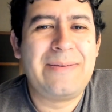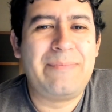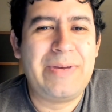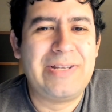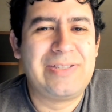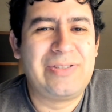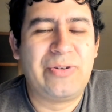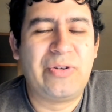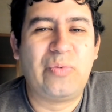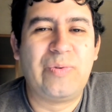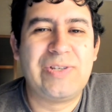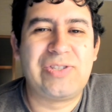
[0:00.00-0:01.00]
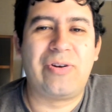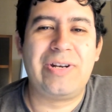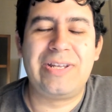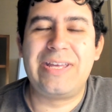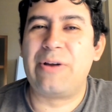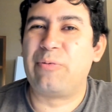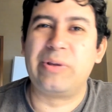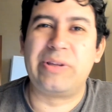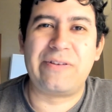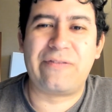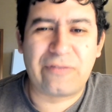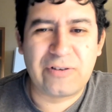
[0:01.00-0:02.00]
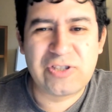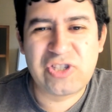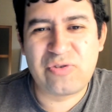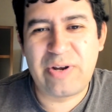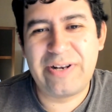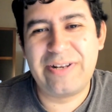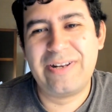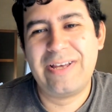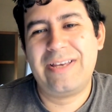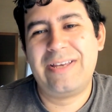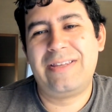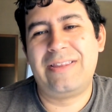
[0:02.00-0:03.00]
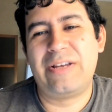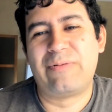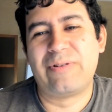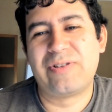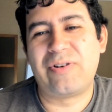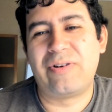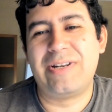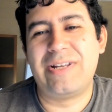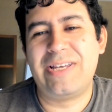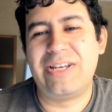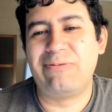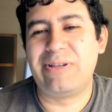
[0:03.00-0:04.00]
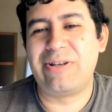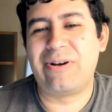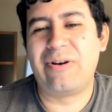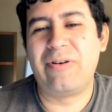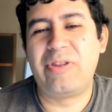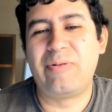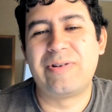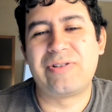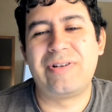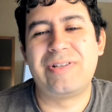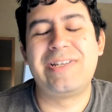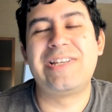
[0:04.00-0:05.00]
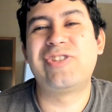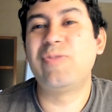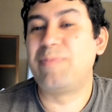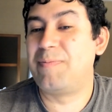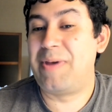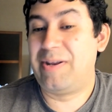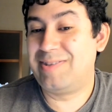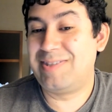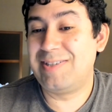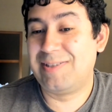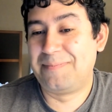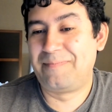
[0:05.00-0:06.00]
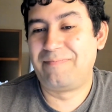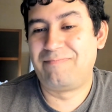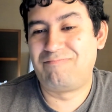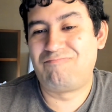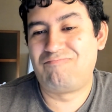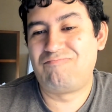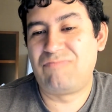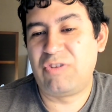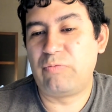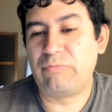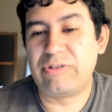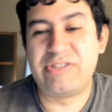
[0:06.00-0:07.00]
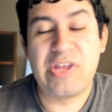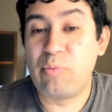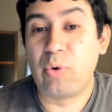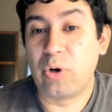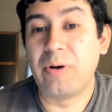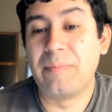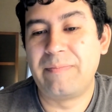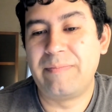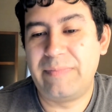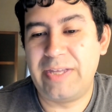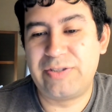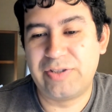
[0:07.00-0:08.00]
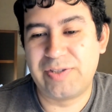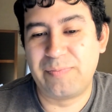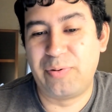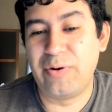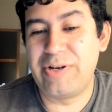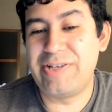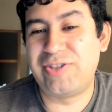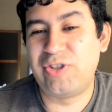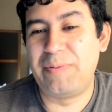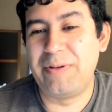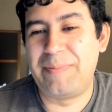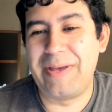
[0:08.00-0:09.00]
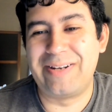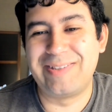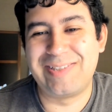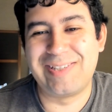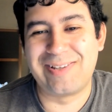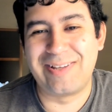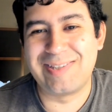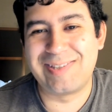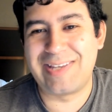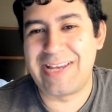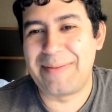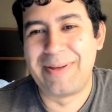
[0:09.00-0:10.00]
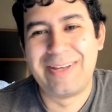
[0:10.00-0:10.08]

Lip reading: Minnesota was starting to get really frustrated. They were starting to hit really hard. They were starting to take stupid penalties, which they were. They took some pretty stupid penalties on this game.